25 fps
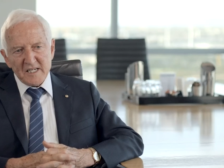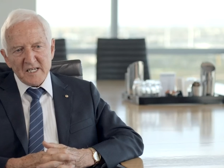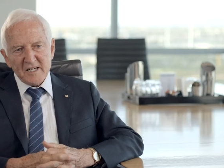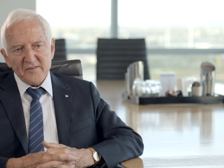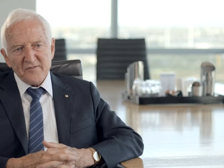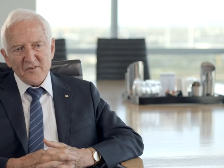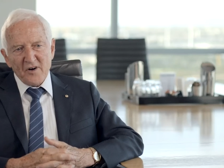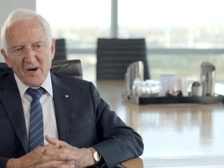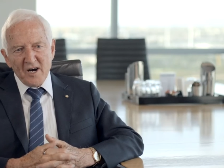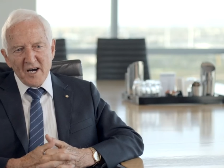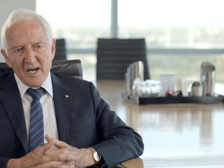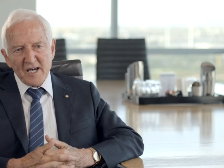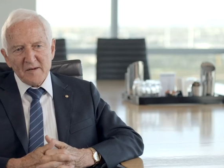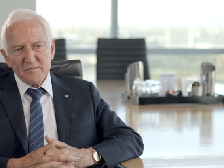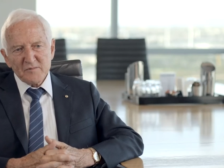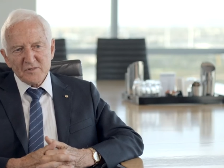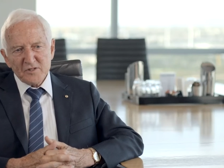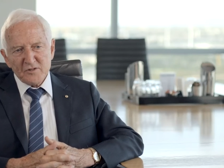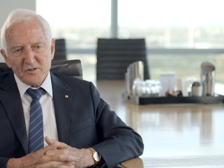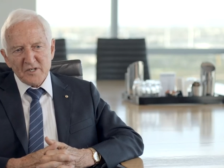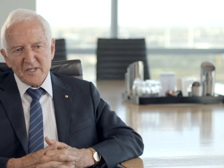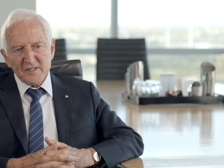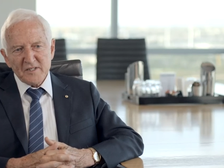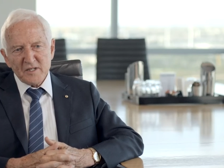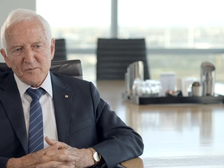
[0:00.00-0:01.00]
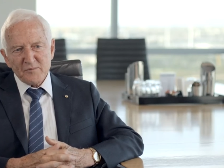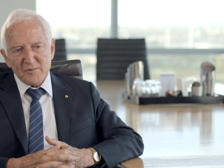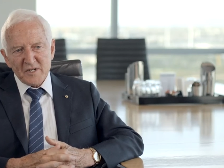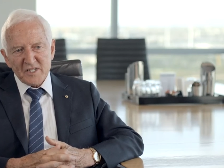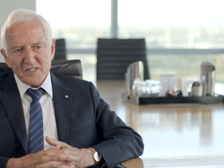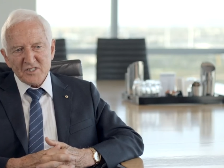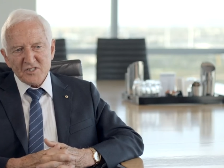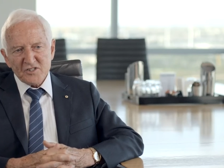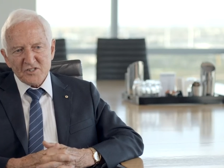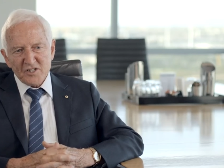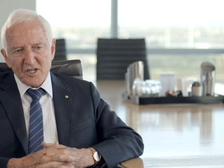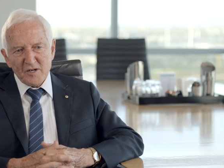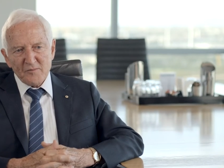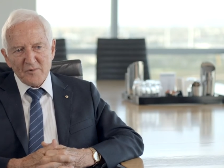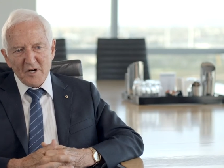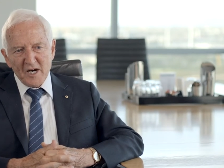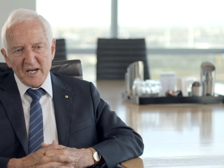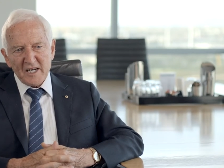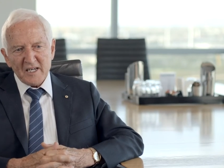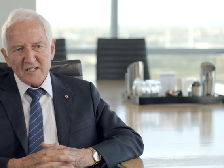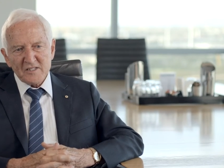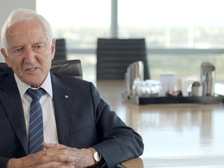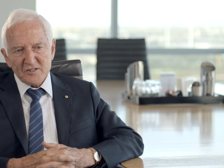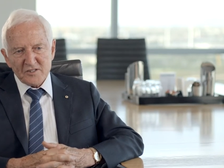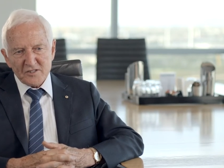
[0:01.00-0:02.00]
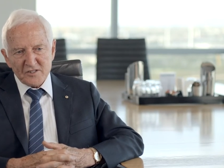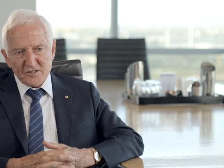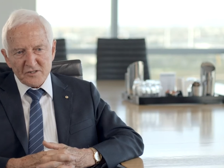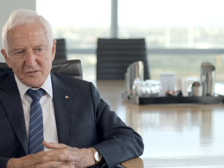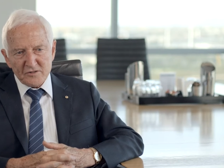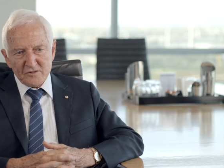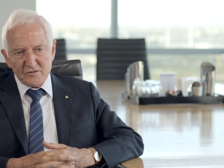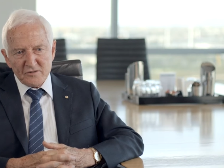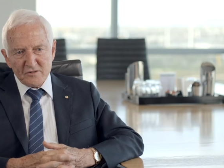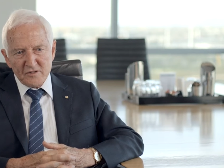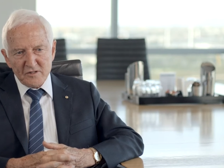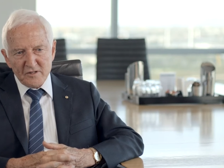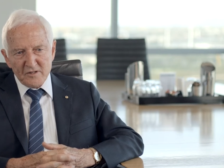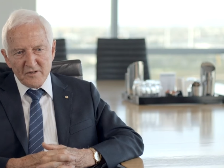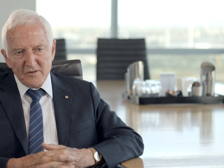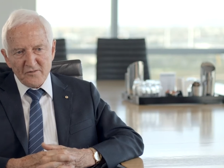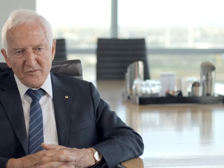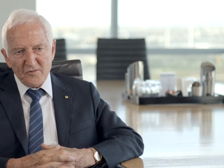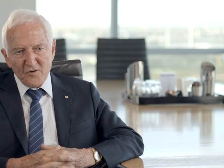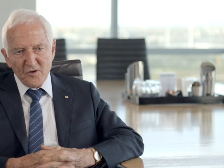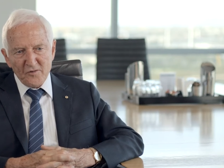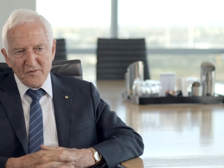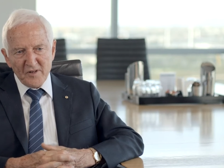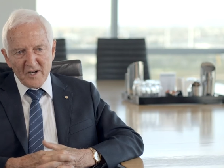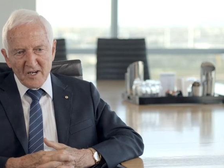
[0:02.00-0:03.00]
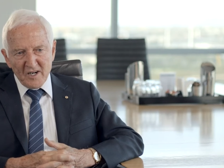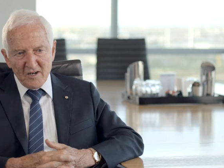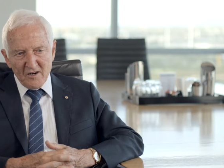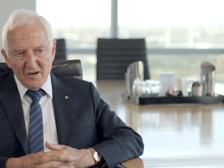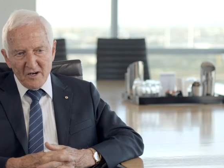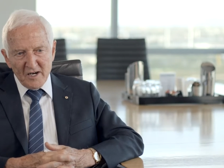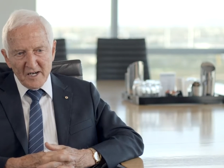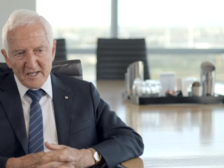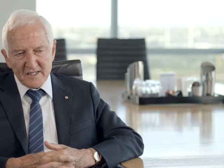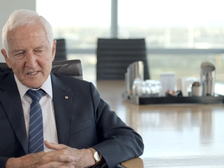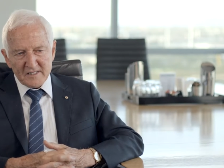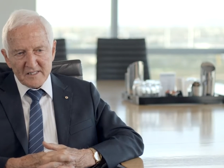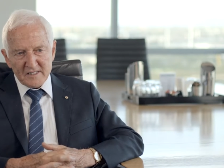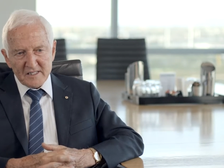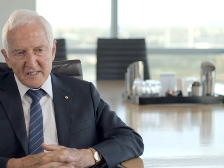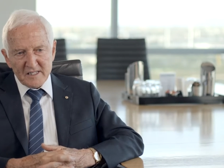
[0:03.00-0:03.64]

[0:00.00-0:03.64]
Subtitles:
If I am doing the best job I can do for the client,